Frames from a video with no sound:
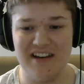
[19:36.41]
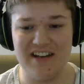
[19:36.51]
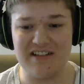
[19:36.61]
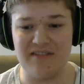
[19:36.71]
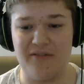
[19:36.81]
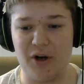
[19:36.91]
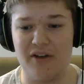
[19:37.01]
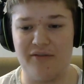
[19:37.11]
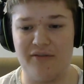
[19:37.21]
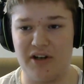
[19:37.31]
it's a
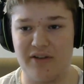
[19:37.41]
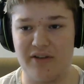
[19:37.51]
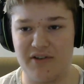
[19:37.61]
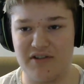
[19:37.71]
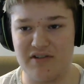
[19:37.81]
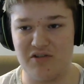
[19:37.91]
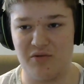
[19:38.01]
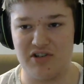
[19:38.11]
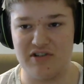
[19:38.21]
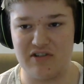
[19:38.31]
very, very different situation.